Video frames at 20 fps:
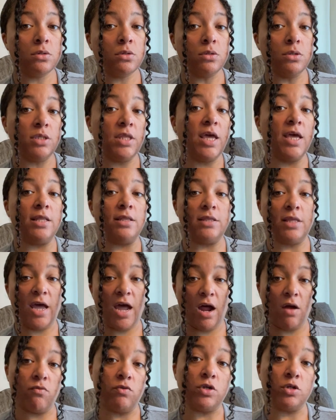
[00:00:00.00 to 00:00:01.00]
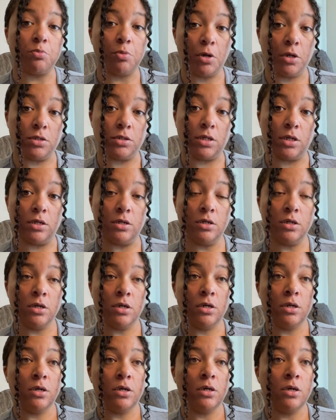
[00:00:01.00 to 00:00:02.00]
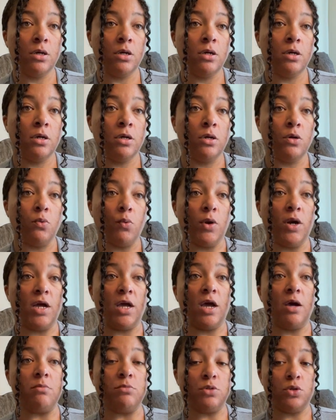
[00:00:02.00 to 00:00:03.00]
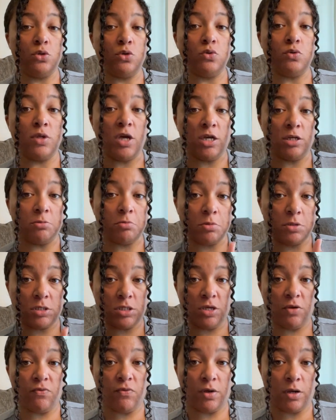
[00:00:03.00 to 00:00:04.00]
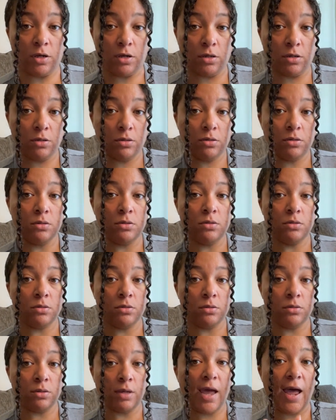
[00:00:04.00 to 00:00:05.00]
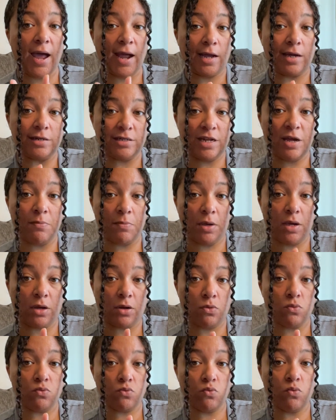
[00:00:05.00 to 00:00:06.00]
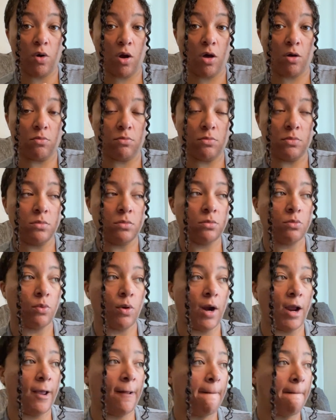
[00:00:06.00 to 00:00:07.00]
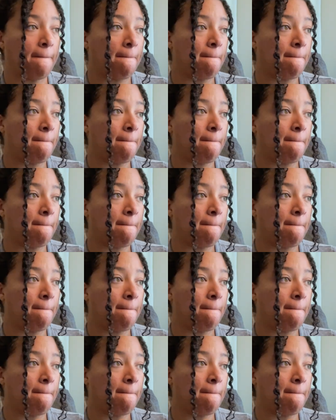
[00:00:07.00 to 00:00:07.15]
than the average person when it comes to that specific academic realm, right?